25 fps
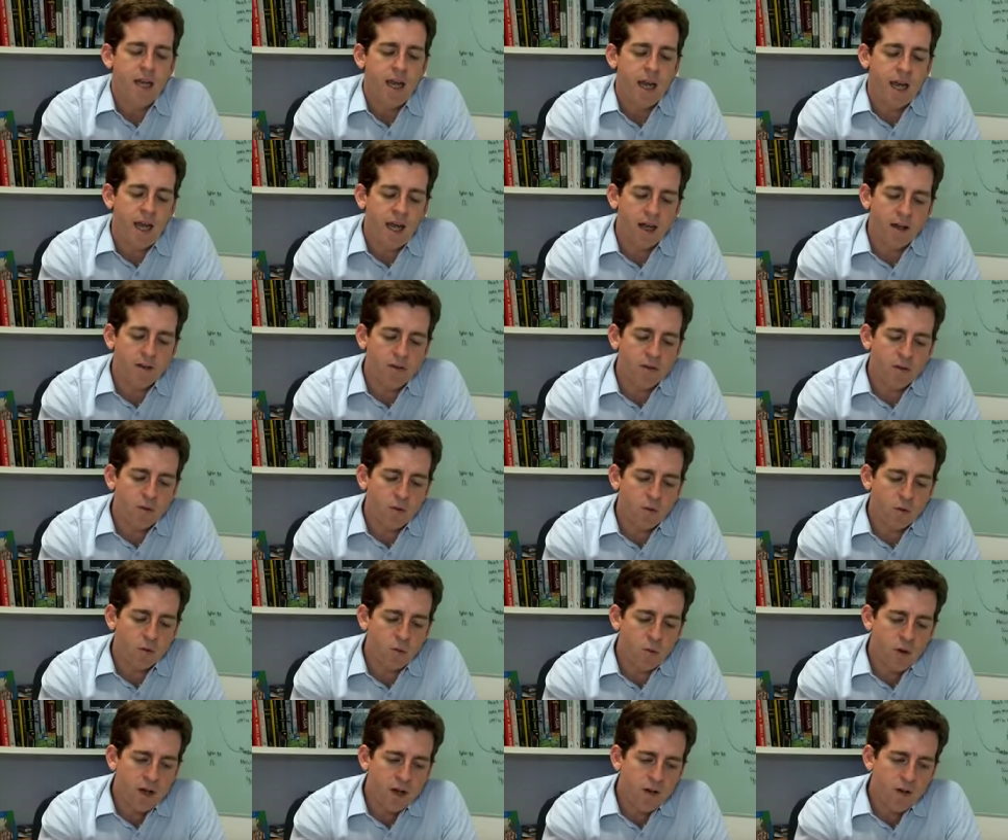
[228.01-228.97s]
And
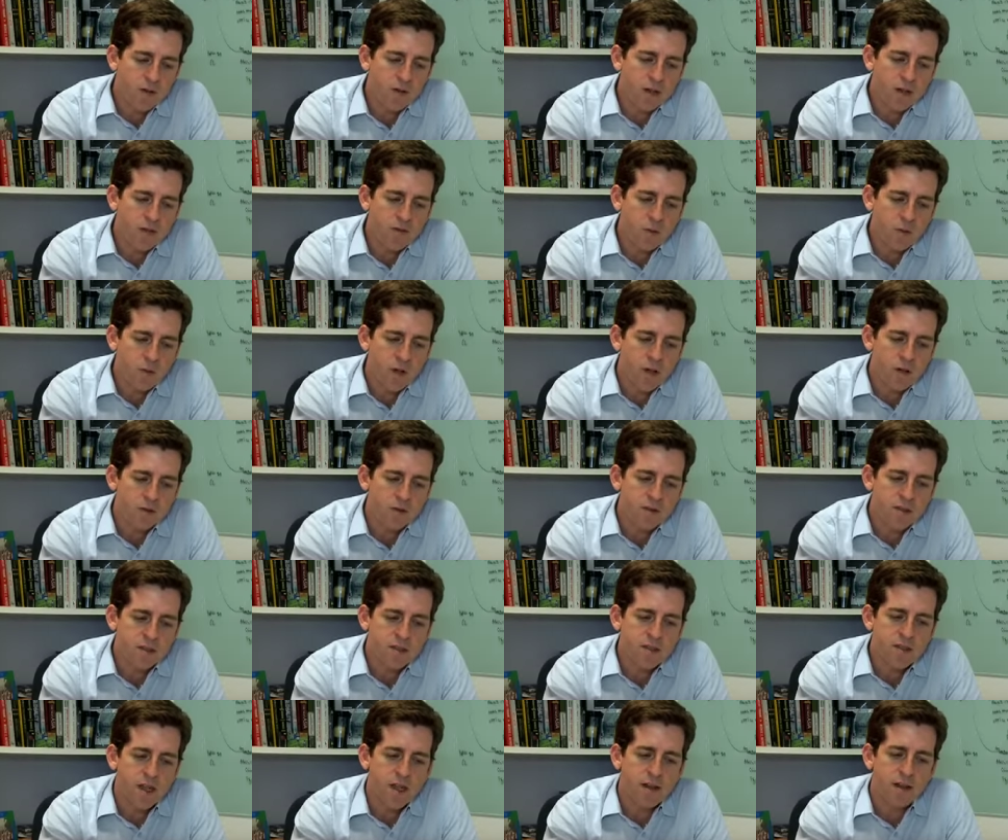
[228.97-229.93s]
we don't, even, we don't
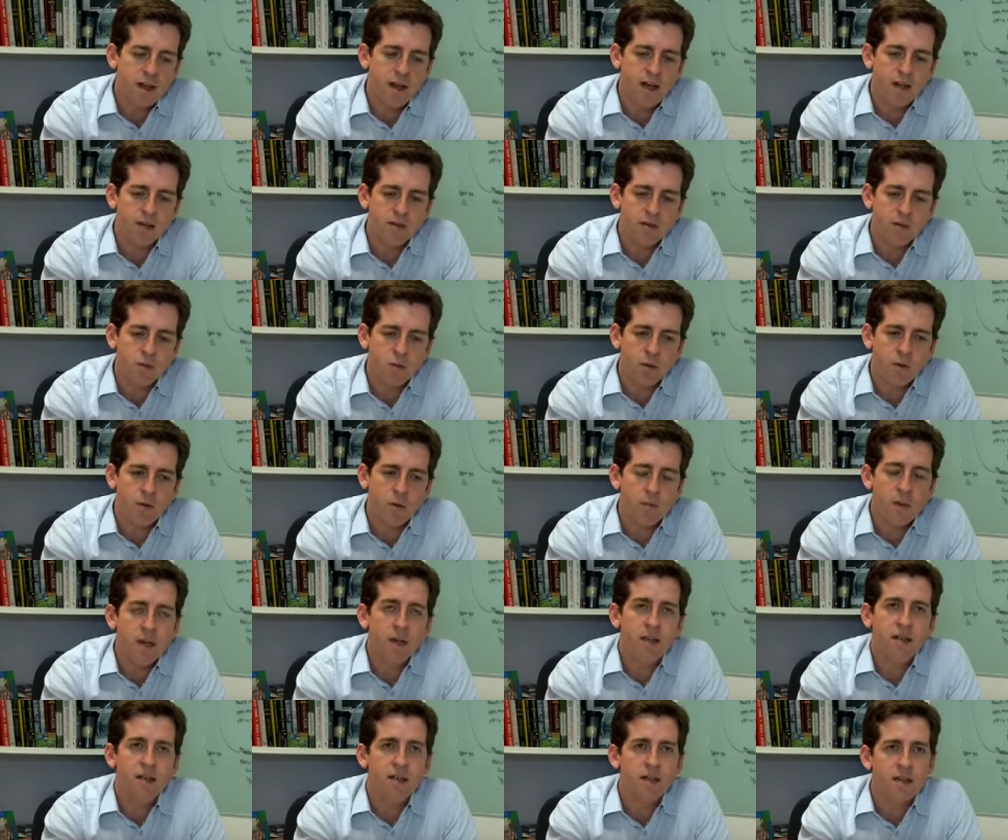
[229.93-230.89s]
just say that when we're
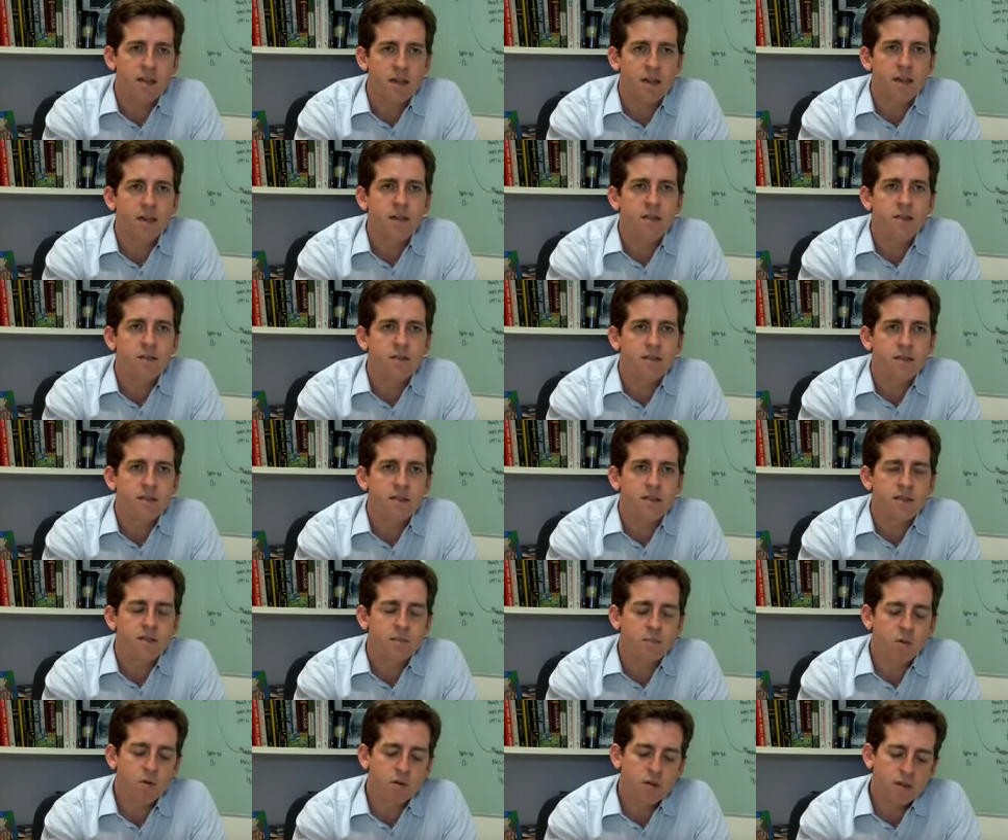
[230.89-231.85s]
meeting a client.
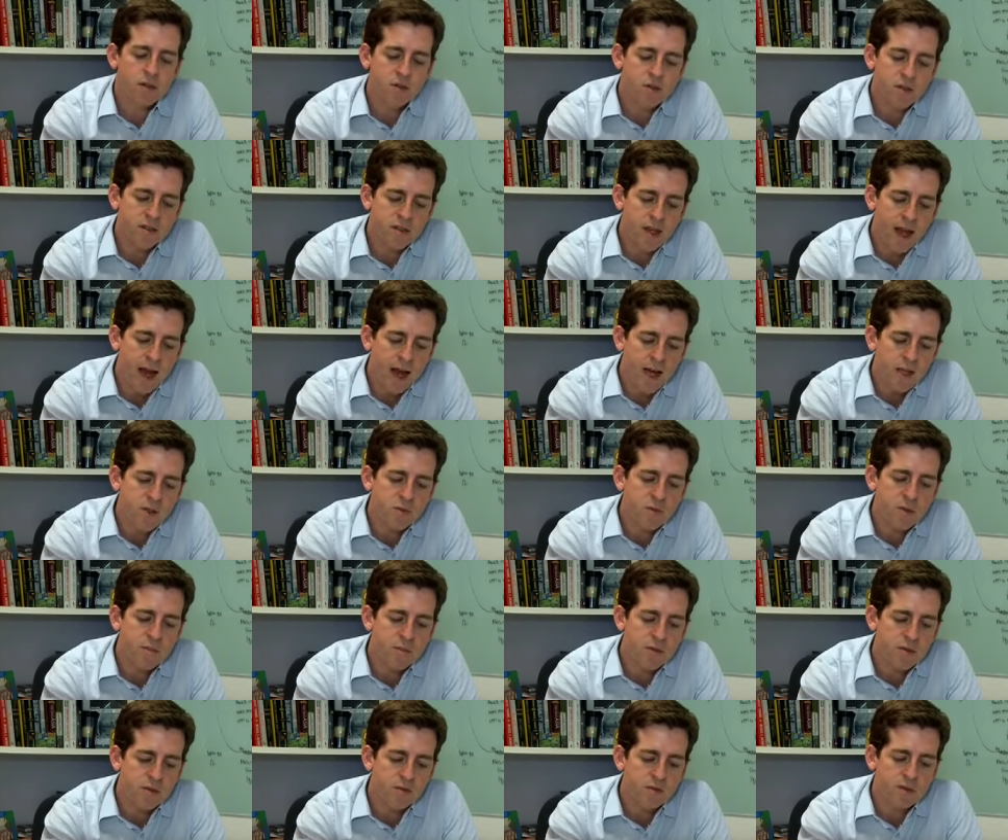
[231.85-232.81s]
It's important to us as
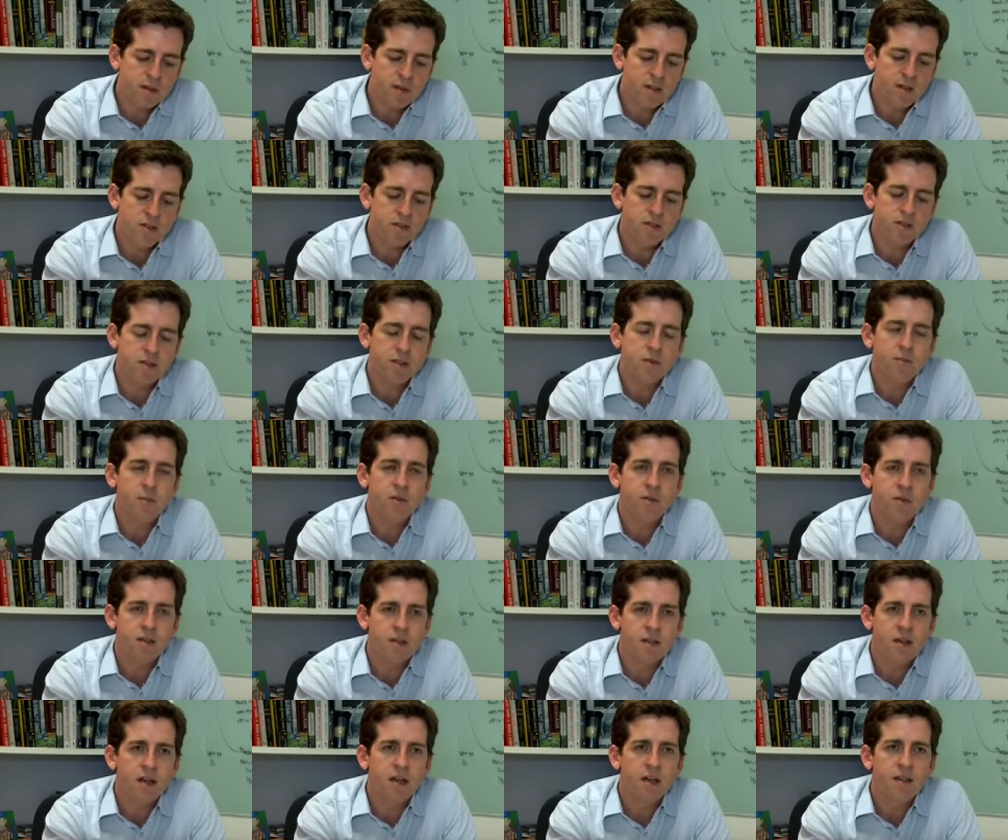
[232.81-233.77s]
we build a relationship with
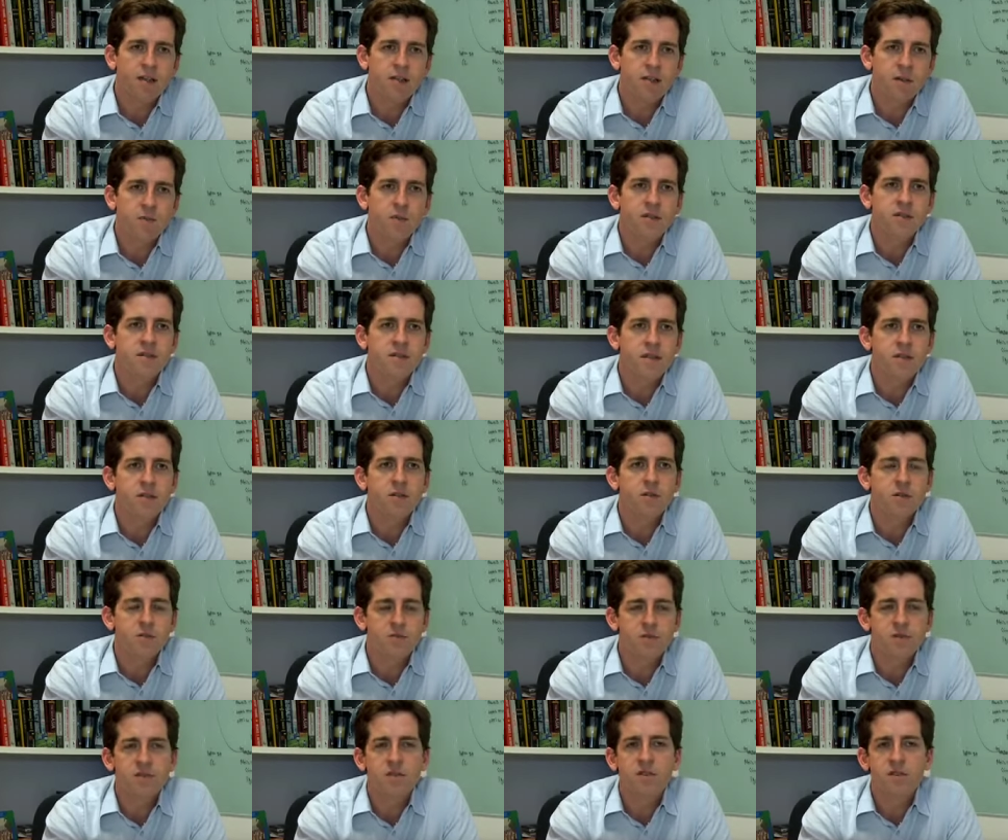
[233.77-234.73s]
a client that we see that
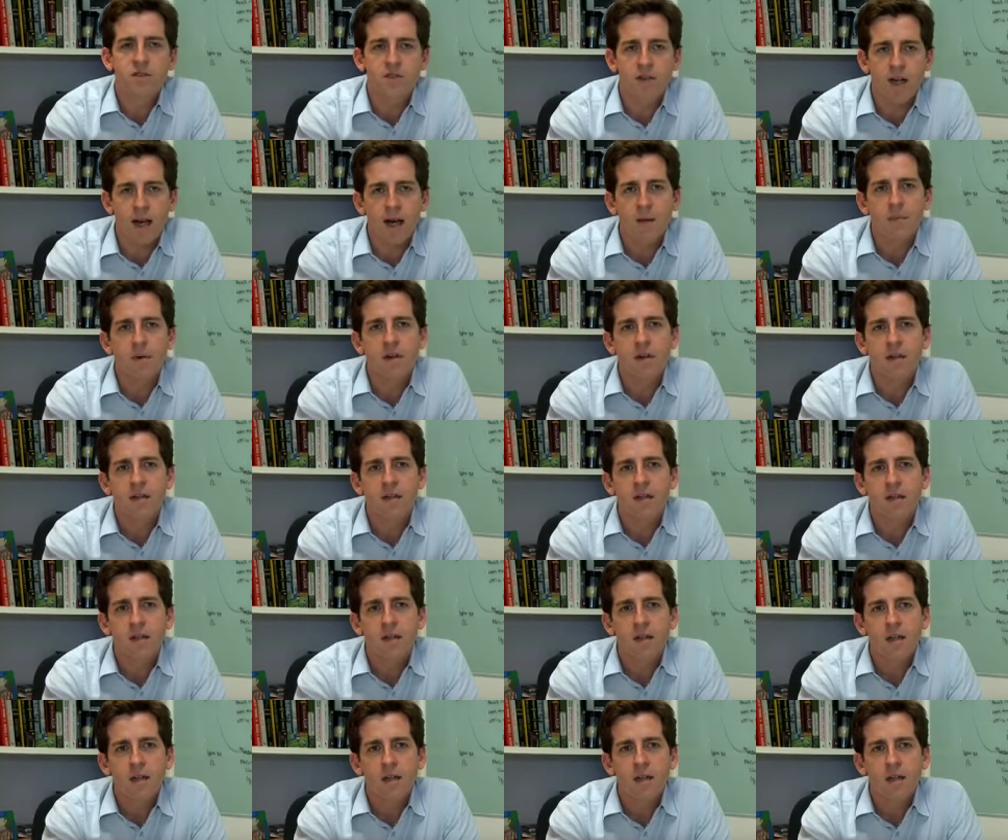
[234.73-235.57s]
those results are happening.